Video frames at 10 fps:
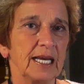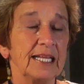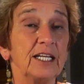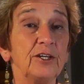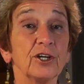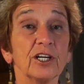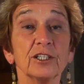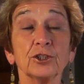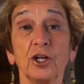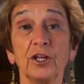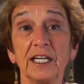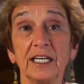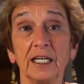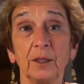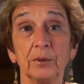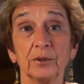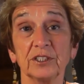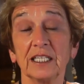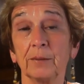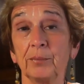And then you're going to consolidate any bills,
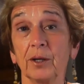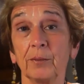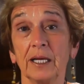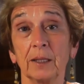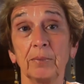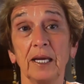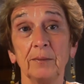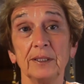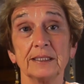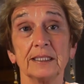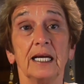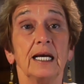set up automatic payments.